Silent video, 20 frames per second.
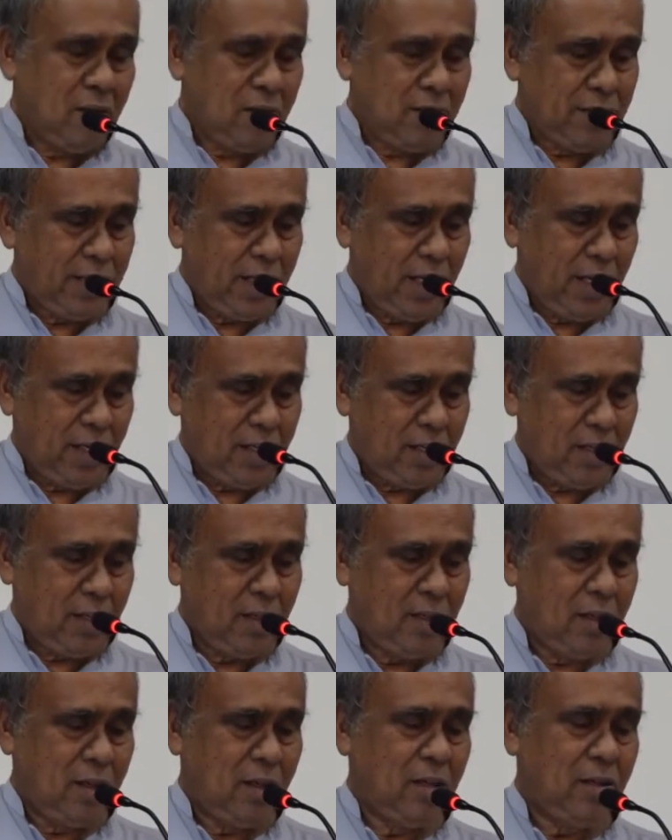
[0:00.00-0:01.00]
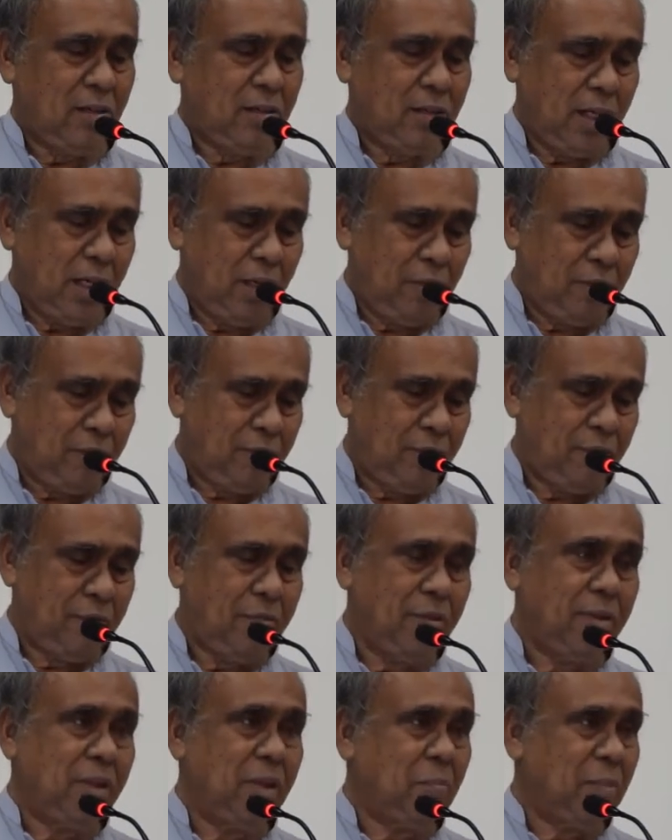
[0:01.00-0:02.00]
state, say
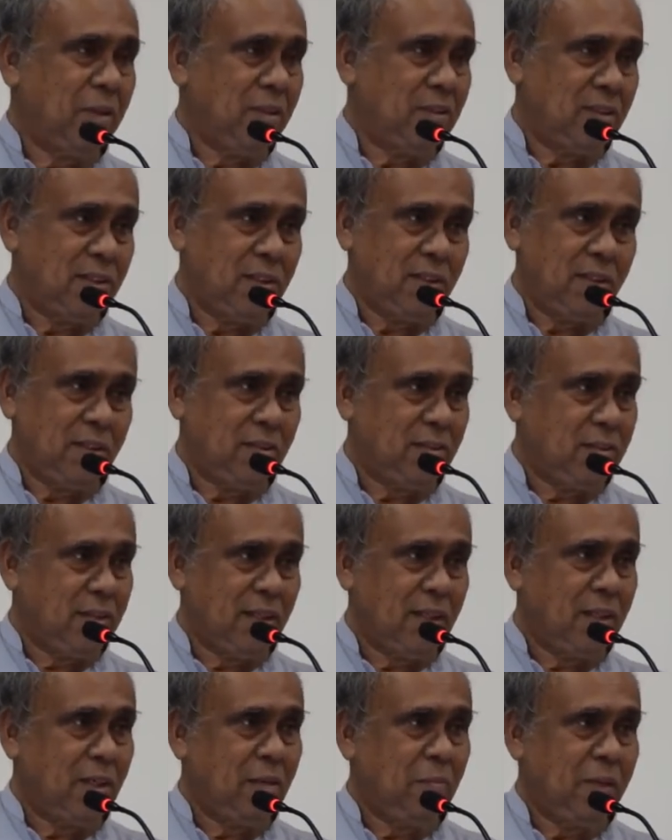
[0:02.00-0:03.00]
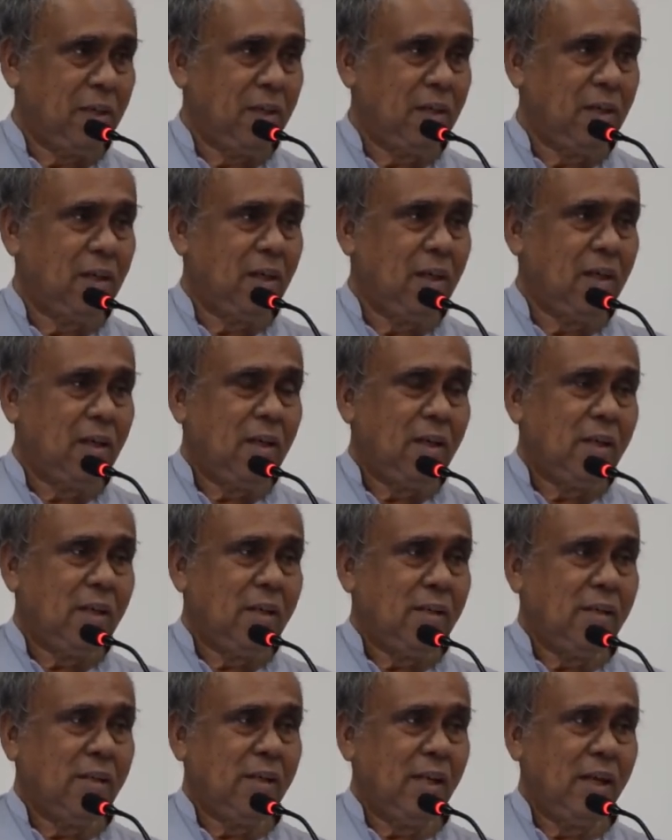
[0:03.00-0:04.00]
if the position is determined,
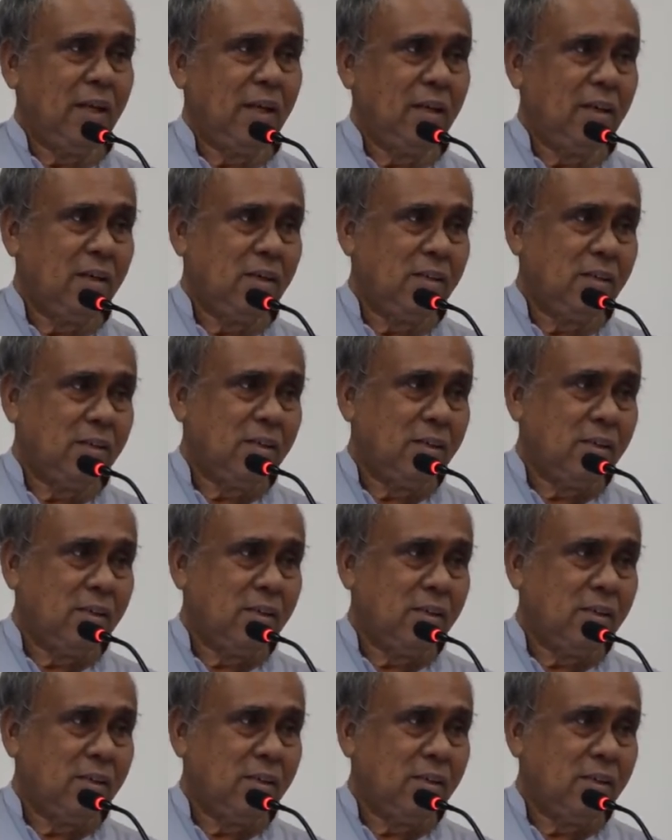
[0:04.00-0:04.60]
then